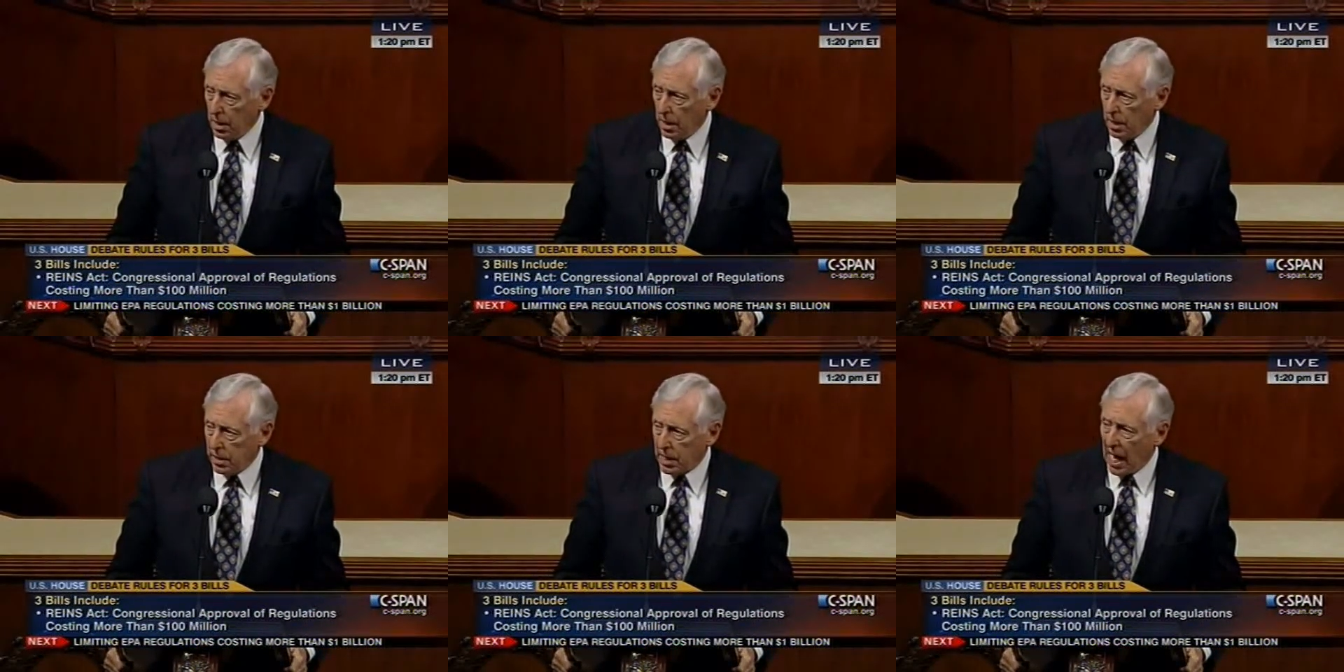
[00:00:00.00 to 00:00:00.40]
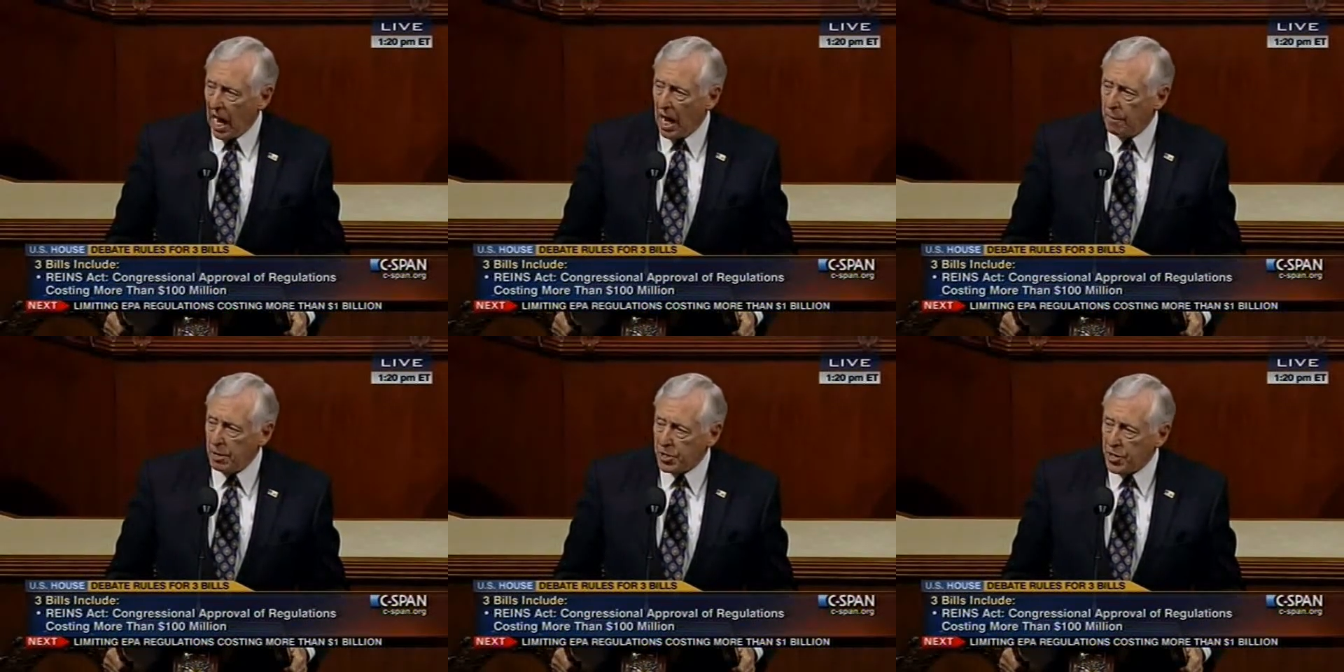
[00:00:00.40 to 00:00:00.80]

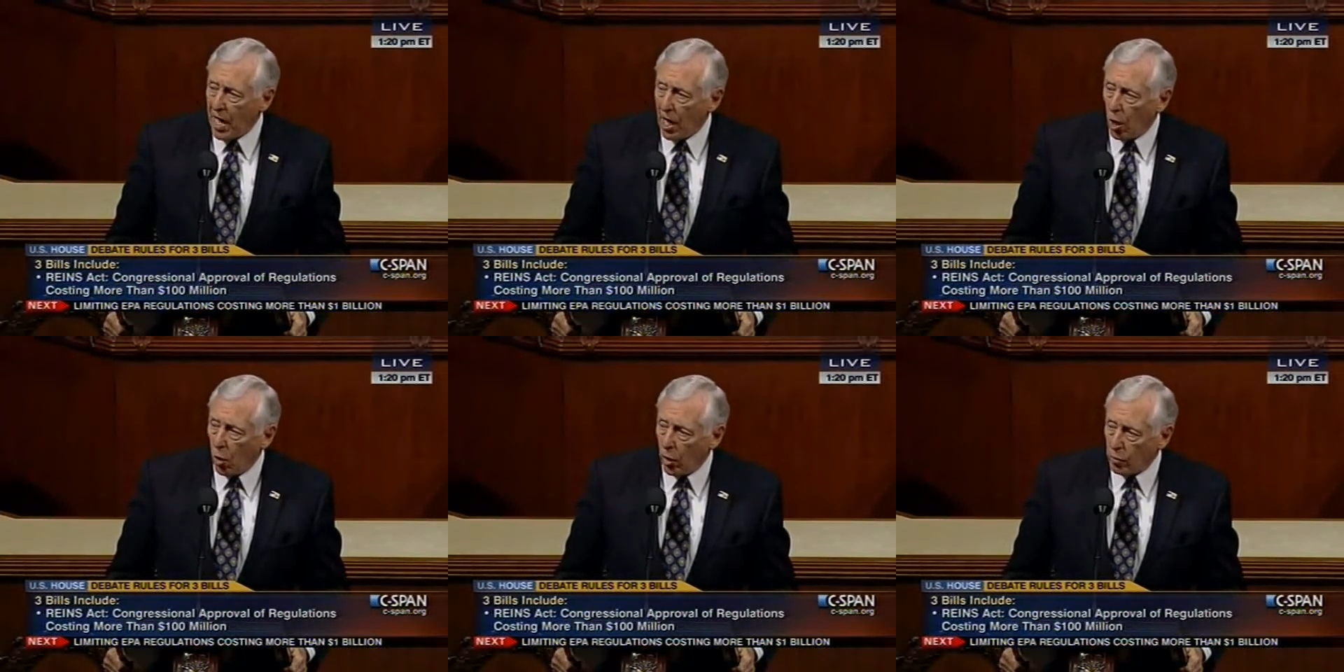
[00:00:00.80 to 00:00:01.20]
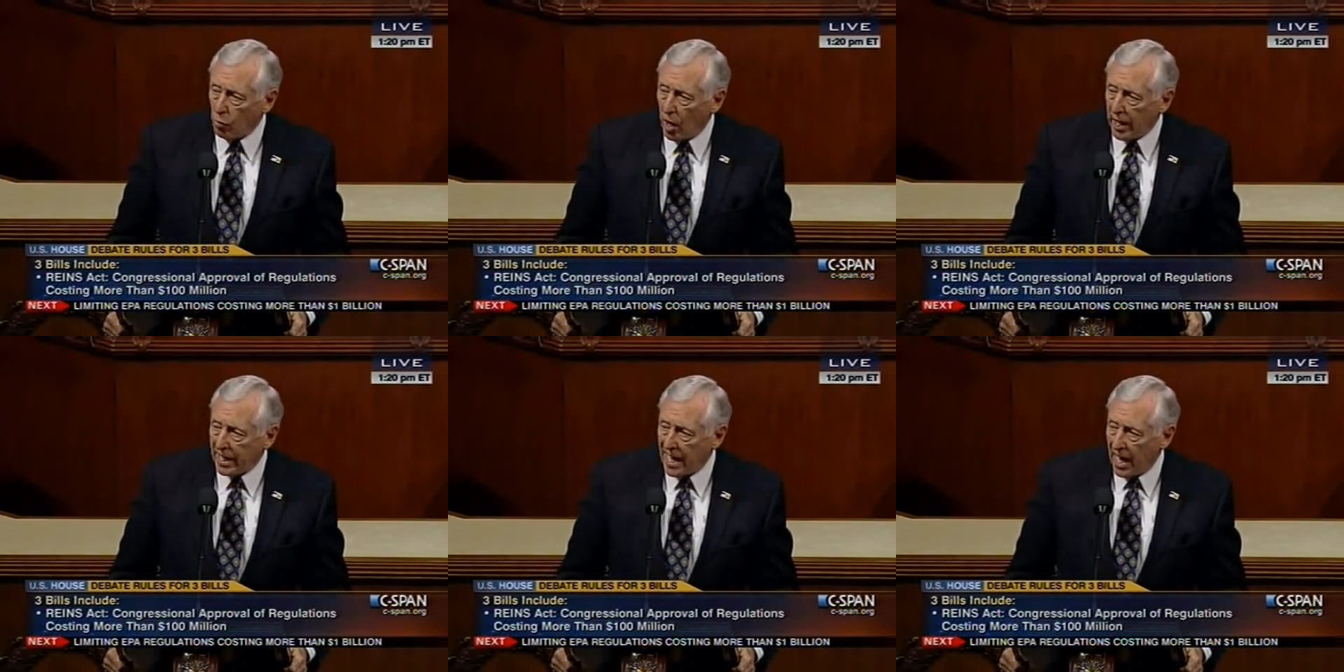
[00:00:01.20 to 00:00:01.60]
time is not only
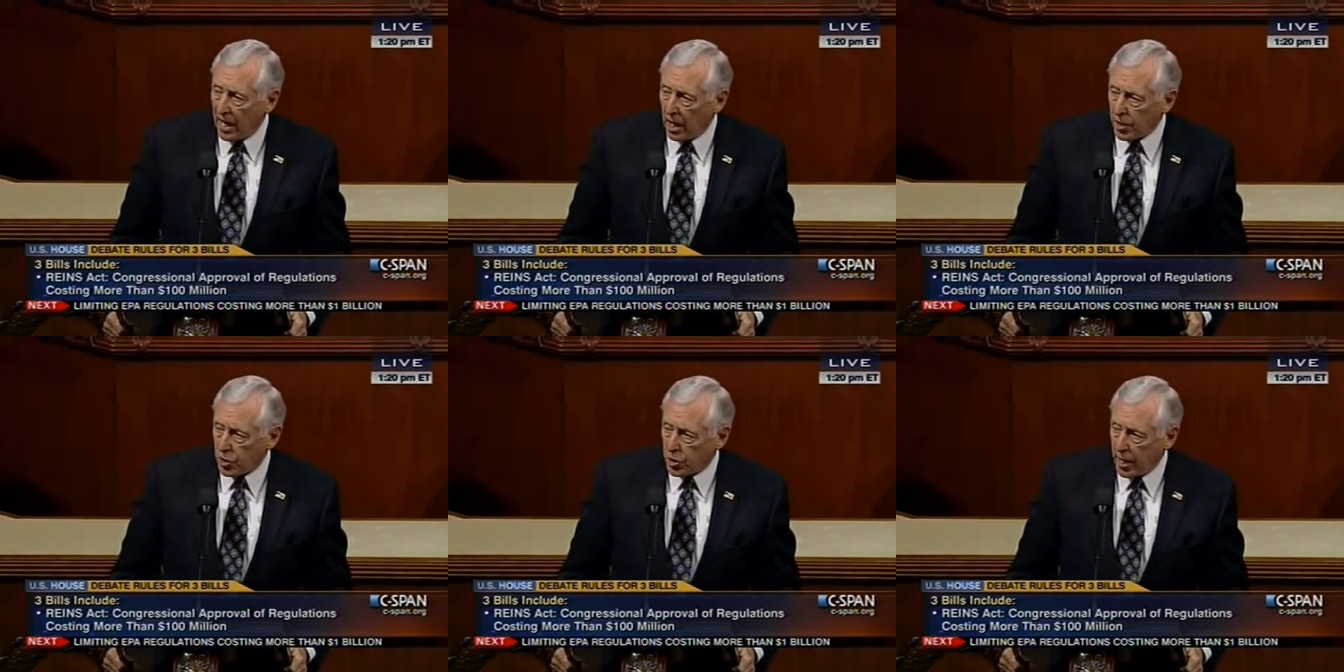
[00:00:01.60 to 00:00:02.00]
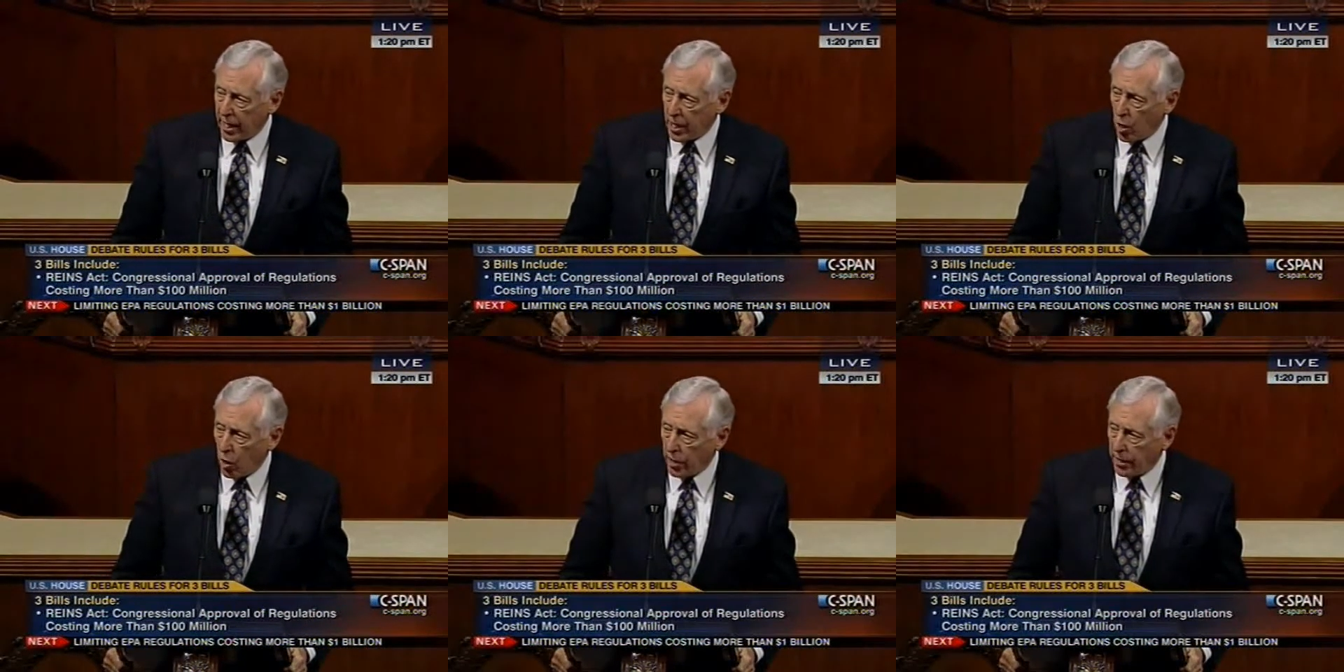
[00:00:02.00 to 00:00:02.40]
running out on Steny
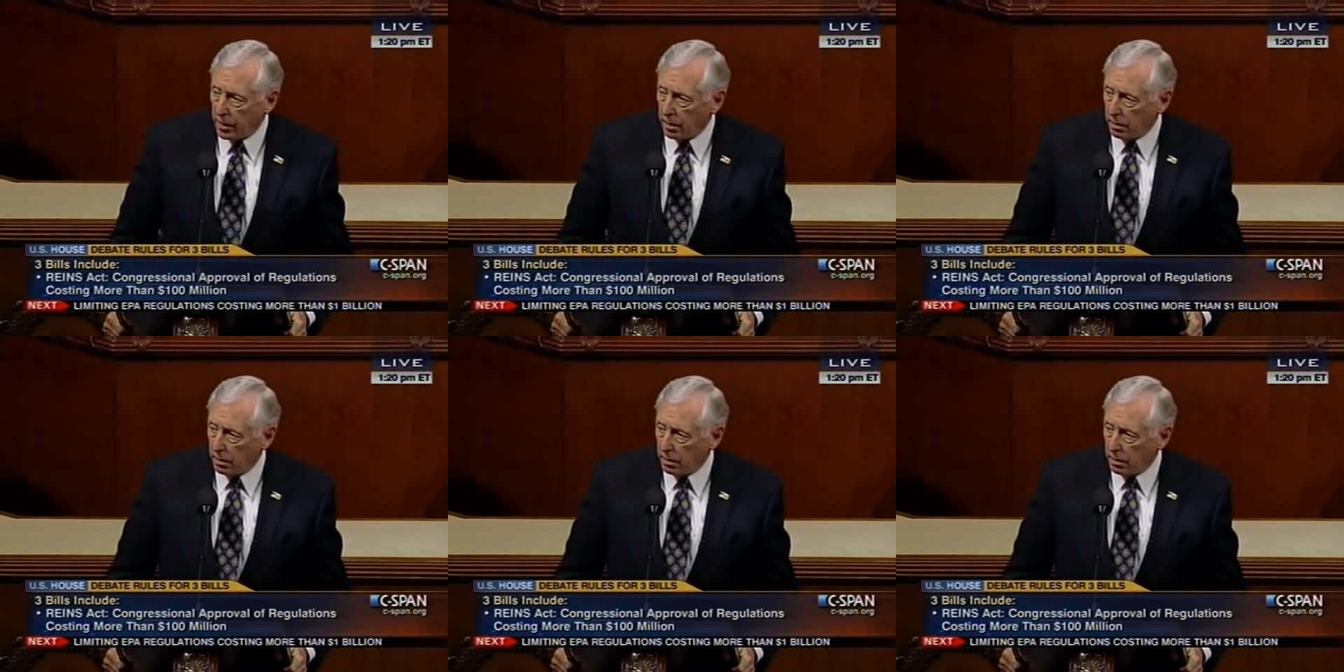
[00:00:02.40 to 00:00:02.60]
Hoyer.